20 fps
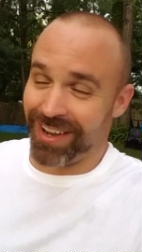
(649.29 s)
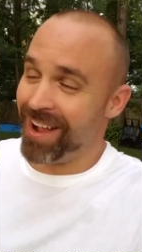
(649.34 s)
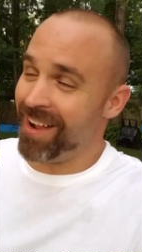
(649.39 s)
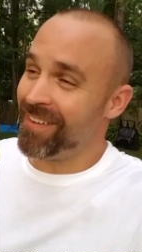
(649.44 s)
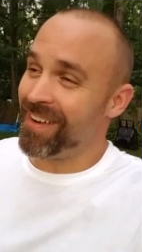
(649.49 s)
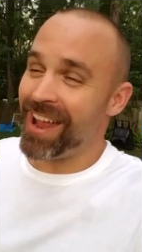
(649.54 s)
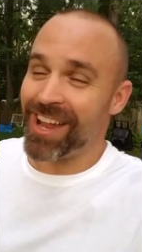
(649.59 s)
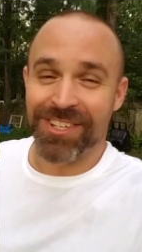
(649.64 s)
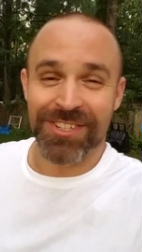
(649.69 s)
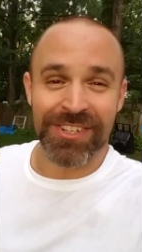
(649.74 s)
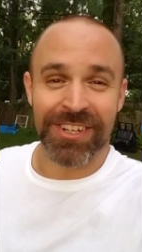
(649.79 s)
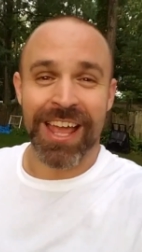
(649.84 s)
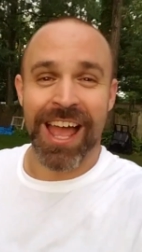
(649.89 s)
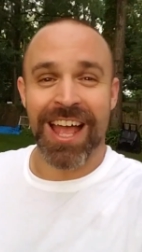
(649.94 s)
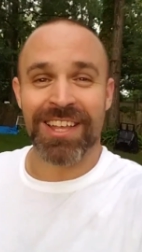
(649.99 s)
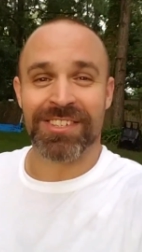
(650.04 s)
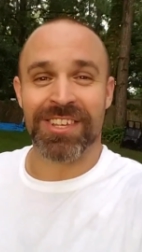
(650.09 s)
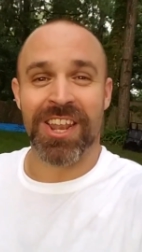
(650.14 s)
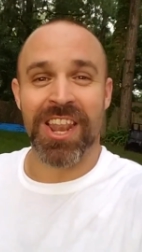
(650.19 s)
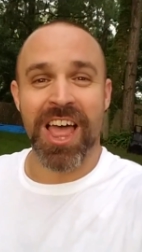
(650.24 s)
All right, you
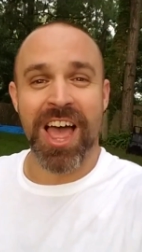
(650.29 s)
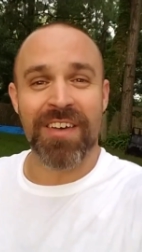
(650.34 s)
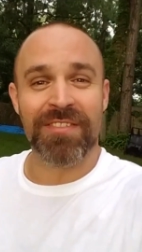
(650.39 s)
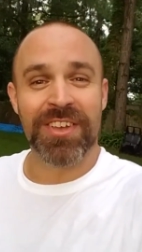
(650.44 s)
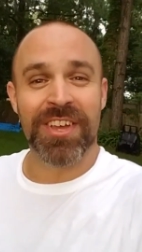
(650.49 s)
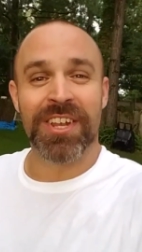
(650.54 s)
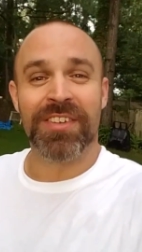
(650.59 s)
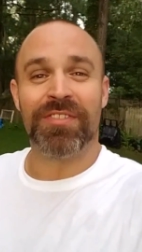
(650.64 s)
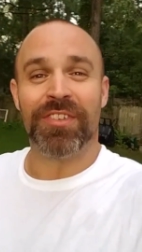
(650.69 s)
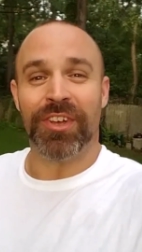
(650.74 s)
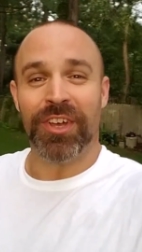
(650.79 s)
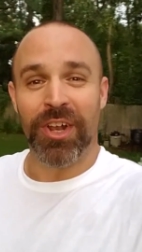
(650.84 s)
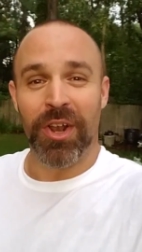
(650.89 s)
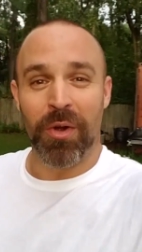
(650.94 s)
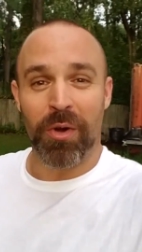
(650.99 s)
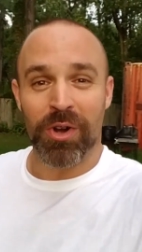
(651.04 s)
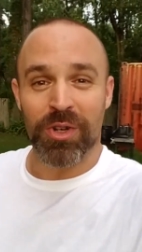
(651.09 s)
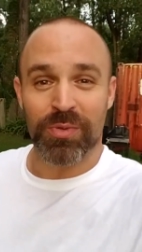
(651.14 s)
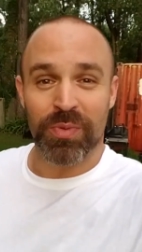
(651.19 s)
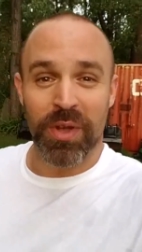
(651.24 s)
guys, I love you, and if the good
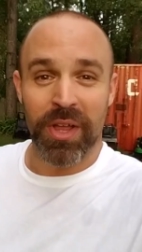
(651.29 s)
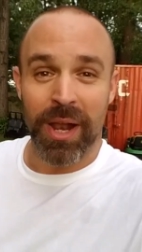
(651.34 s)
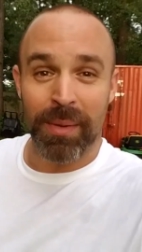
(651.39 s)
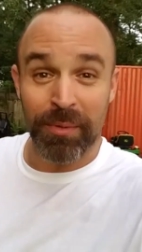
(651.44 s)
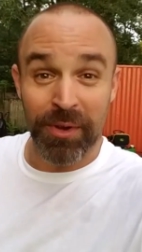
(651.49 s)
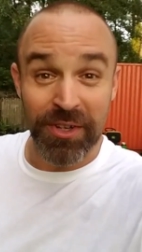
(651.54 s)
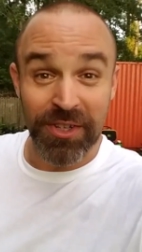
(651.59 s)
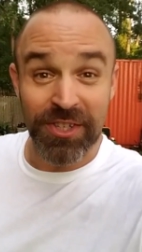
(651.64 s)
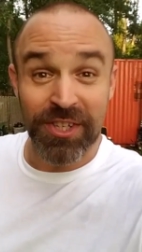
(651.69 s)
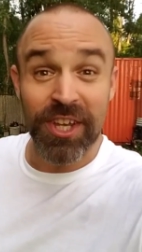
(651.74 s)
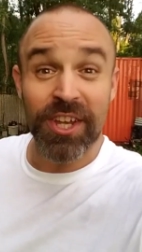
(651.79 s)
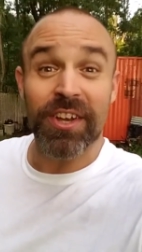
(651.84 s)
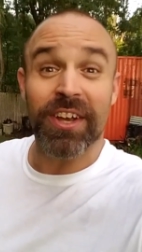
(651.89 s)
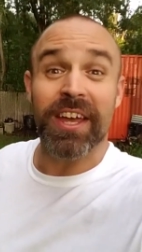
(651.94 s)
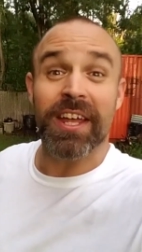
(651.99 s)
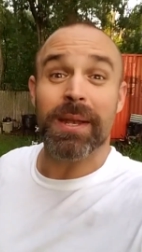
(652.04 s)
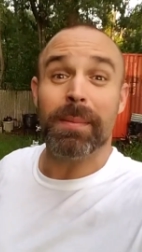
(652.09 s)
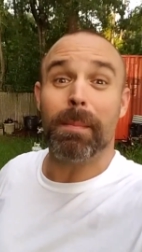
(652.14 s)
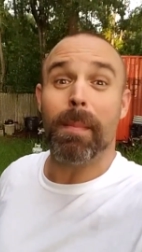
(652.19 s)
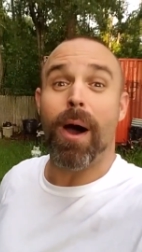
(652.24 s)
Lord's will, I'm going to see you
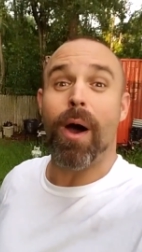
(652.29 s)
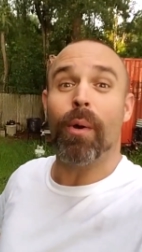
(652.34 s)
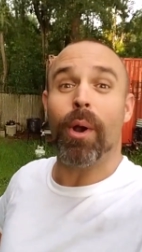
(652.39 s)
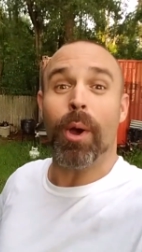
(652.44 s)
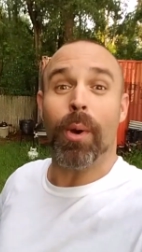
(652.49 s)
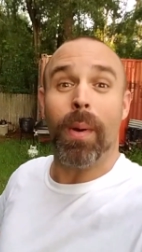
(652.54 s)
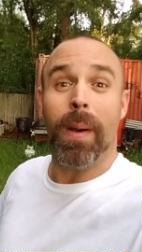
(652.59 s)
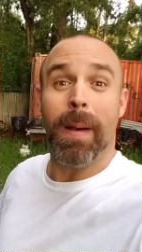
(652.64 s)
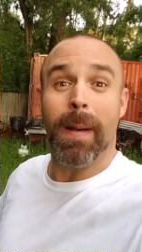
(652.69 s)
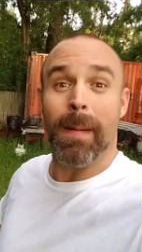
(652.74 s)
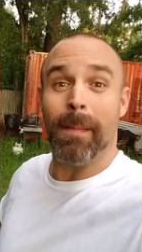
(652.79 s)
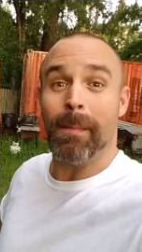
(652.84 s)
again tomorrow.